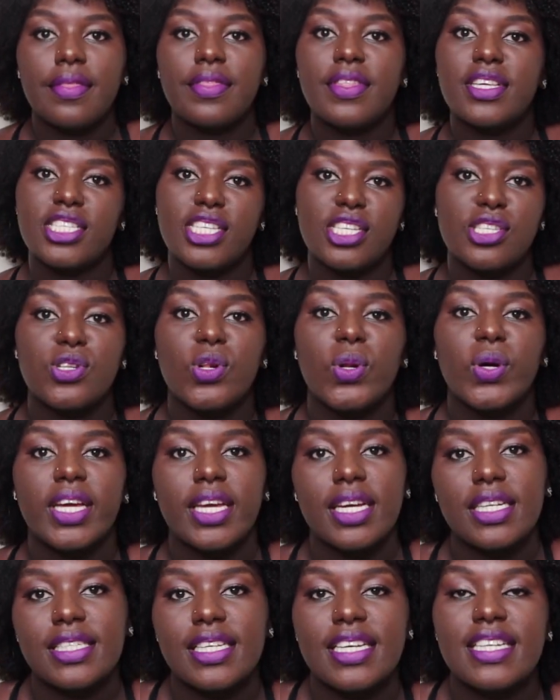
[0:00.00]
This is
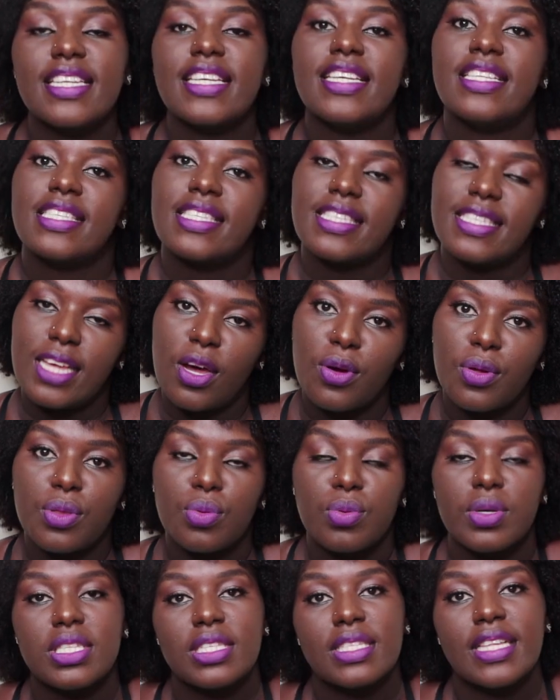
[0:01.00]
located in
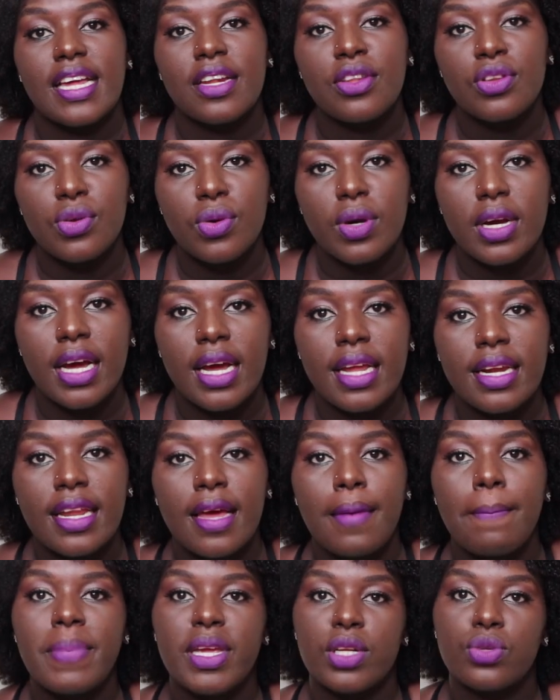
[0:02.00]
southwestern
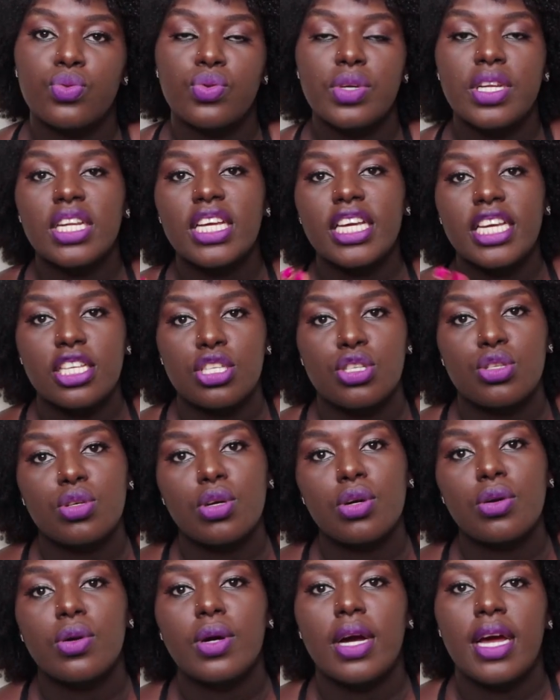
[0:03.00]
Uganda between
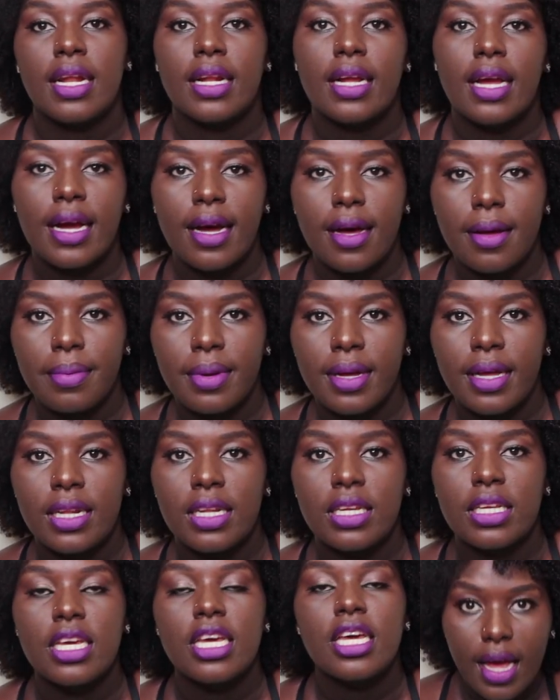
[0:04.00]
Kisoro and
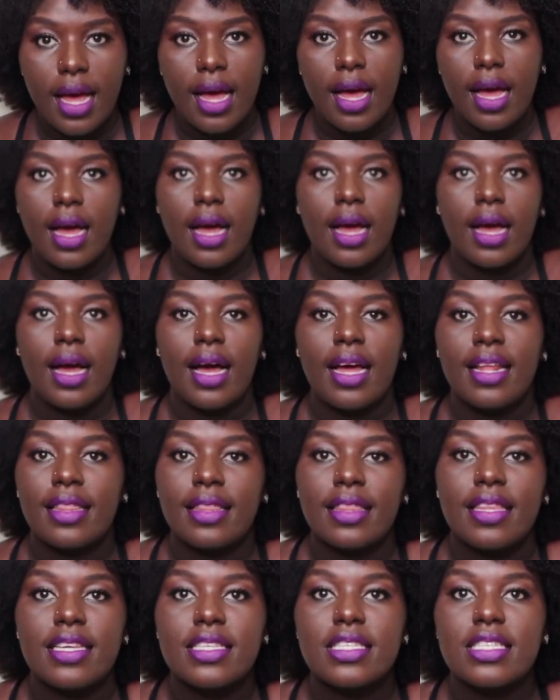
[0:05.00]
Kabale.
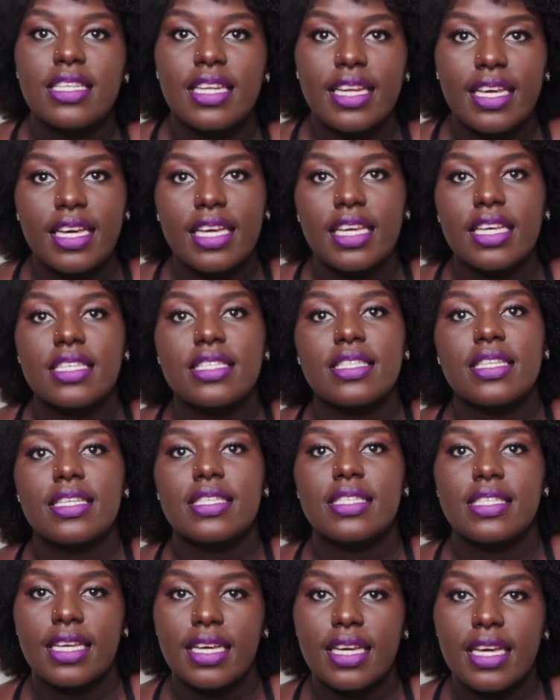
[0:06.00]
And this lake is
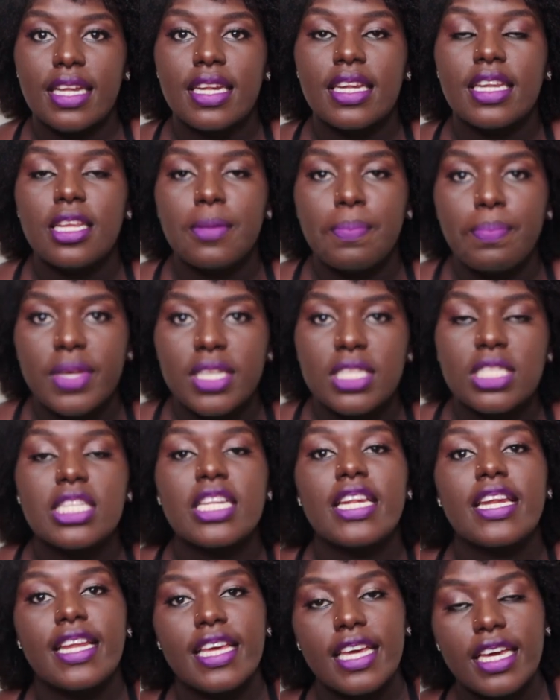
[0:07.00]
the second
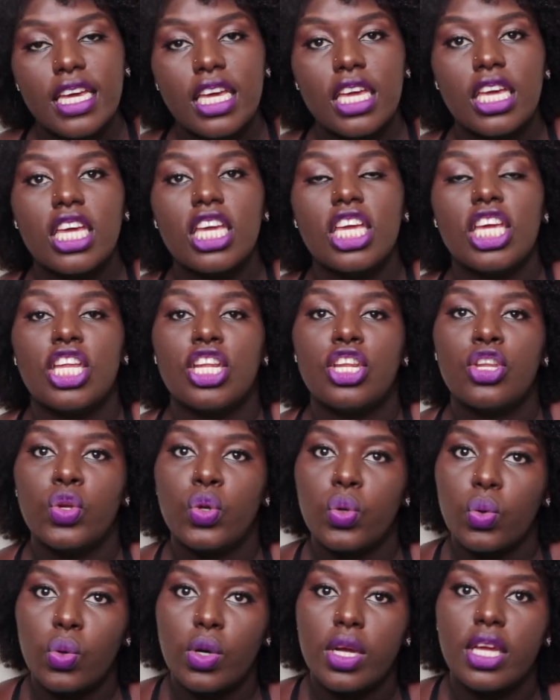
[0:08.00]
deepest lake in